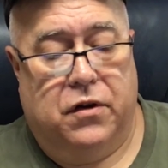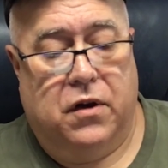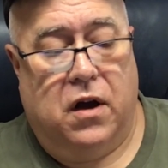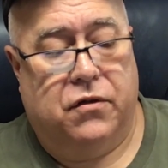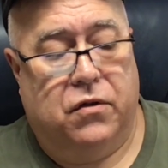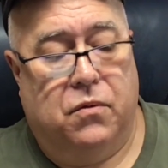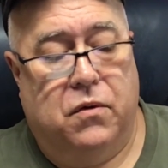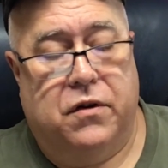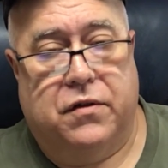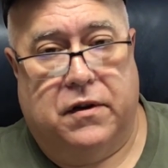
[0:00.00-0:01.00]
Nosler
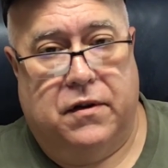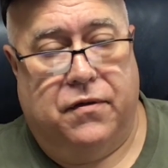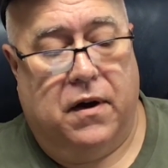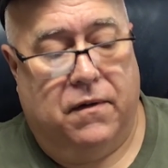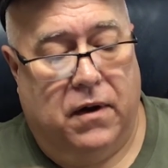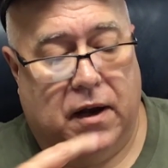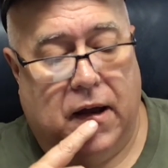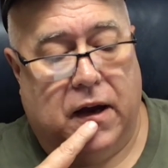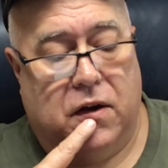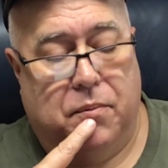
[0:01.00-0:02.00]
165 grain
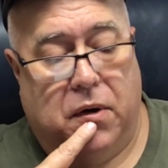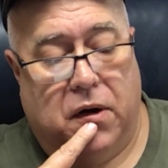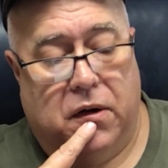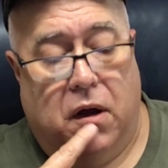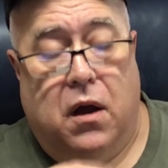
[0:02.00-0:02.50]
AccuBond.